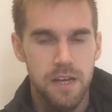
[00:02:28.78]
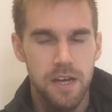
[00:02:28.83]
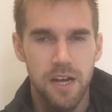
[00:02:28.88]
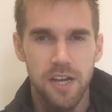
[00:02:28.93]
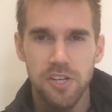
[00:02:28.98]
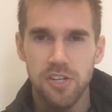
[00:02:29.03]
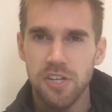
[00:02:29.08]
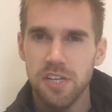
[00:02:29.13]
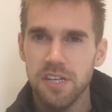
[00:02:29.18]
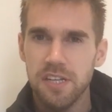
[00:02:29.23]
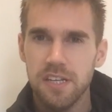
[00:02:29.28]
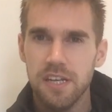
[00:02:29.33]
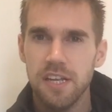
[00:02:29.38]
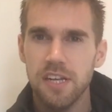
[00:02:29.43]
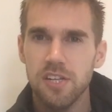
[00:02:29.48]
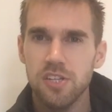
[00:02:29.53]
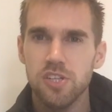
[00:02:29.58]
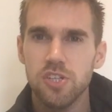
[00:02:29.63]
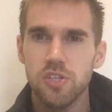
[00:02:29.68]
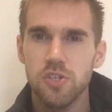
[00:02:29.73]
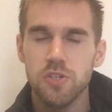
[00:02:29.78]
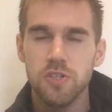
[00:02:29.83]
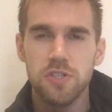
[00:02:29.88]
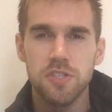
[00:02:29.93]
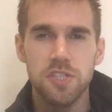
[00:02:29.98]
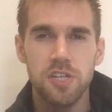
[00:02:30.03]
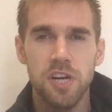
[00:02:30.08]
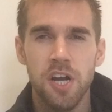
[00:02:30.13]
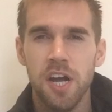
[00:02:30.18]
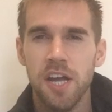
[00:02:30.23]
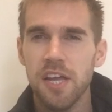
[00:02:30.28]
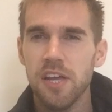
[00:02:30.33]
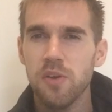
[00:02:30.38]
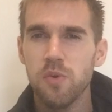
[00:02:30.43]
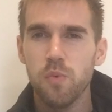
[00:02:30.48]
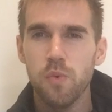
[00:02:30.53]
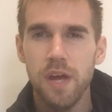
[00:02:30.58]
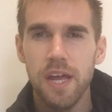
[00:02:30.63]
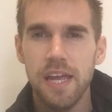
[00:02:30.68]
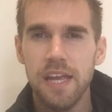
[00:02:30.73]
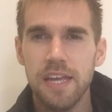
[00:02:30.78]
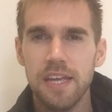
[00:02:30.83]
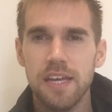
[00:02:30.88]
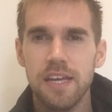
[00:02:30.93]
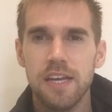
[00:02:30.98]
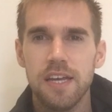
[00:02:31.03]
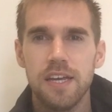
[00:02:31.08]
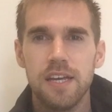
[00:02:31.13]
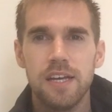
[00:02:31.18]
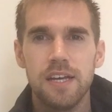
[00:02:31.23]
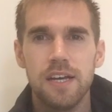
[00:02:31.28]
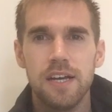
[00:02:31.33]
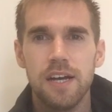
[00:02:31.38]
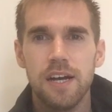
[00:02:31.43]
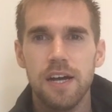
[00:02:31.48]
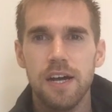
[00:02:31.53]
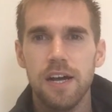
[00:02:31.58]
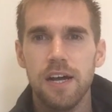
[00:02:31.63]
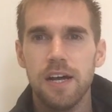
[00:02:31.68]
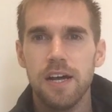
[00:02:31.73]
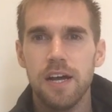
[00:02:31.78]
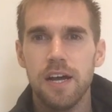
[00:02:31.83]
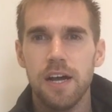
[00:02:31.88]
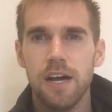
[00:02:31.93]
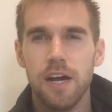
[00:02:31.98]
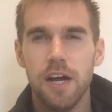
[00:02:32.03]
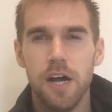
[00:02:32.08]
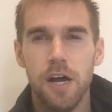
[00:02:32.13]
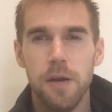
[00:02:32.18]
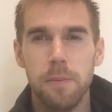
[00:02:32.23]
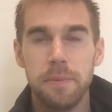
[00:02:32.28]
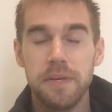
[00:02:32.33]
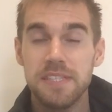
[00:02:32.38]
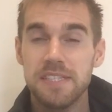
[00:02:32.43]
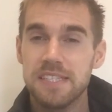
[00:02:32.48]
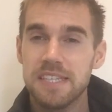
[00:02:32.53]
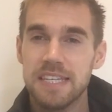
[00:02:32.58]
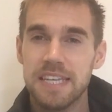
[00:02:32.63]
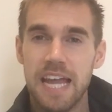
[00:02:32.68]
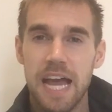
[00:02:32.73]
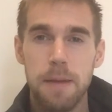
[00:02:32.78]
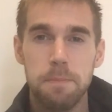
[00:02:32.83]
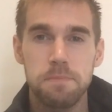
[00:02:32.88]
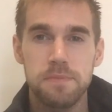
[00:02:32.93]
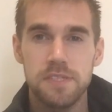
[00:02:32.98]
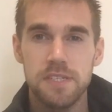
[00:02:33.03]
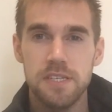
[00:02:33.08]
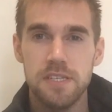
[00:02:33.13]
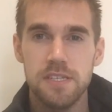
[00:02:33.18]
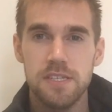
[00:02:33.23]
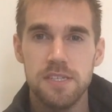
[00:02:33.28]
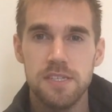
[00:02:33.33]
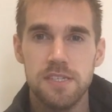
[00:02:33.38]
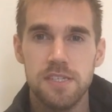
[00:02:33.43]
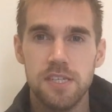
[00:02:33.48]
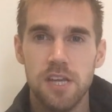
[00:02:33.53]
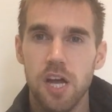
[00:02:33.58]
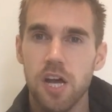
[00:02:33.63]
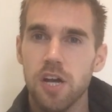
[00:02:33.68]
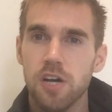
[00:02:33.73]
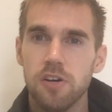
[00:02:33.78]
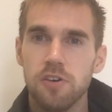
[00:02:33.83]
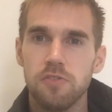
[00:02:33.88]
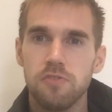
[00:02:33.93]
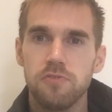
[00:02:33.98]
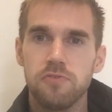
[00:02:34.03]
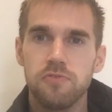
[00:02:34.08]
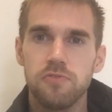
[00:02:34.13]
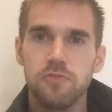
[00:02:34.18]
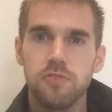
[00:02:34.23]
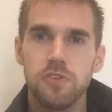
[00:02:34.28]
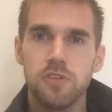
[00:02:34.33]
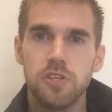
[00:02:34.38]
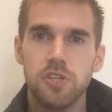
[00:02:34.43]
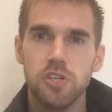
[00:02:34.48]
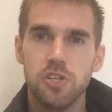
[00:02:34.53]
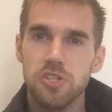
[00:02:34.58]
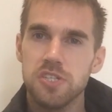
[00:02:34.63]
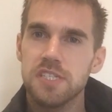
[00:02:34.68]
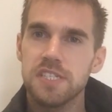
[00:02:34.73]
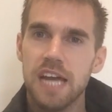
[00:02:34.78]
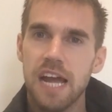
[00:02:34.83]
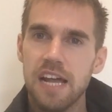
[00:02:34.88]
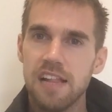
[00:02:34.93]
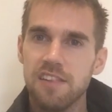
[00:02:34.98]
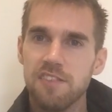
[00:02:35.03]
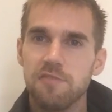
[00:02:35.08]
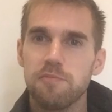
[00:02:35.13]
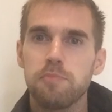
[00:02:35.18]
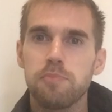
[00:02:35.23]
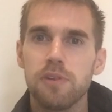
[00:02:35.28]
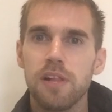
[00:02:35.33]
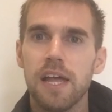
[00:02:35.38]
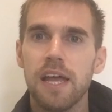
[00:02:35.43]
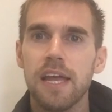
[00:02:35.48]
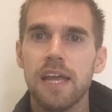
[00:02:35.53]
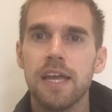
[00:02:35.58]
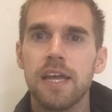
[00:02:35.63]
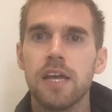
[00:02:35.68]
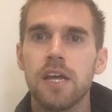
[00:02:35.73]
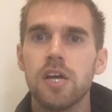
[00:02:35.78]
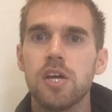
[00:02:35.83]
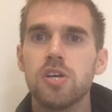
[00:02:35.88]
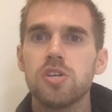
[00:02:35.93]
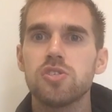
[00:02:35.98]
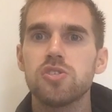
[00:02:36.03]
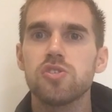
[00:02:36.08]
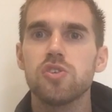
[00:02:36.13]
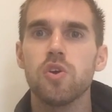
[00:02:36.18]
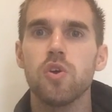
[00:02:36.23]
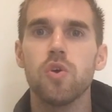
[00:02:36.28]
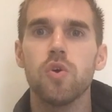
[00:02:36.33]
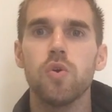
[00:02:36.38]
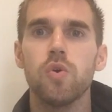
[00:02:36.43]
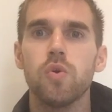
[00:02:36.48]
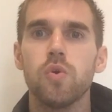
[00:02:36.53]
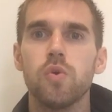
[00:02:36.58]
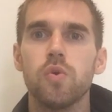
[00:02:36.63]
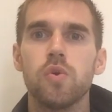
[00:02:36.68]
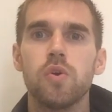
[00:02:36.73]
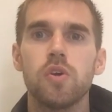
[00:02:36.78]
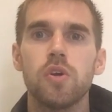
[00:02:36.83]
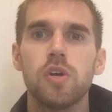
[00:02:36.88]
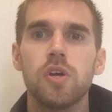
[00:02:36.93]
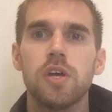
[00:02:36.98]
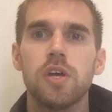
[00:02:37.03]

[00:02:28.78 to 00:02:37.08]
You can include your height and weight, a synopsis of your style of play. So